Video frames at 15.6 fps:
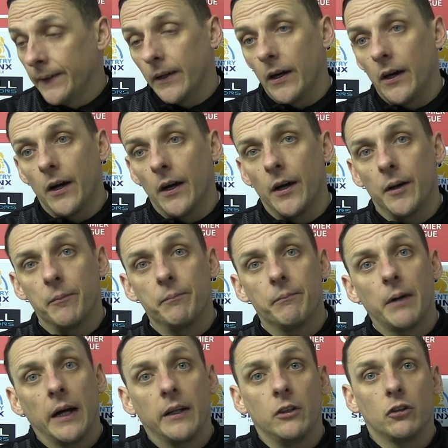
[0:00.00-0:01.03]

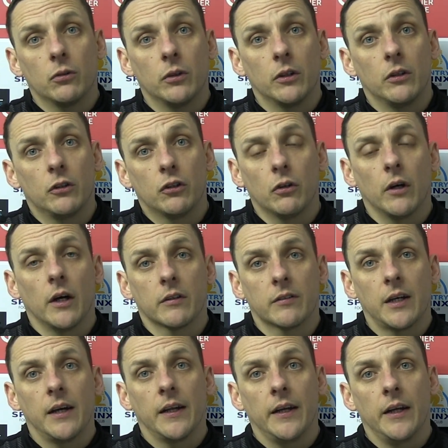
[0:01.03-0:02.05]
and enjoy our
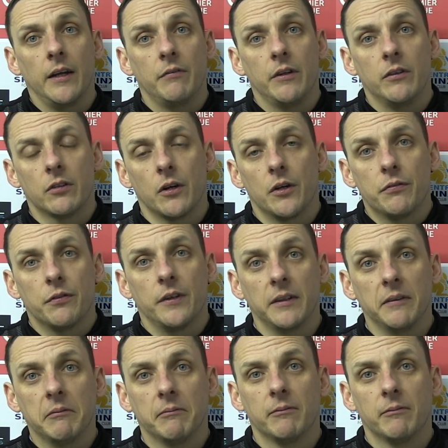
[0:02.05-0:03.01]
Saturday evenings, hopefully.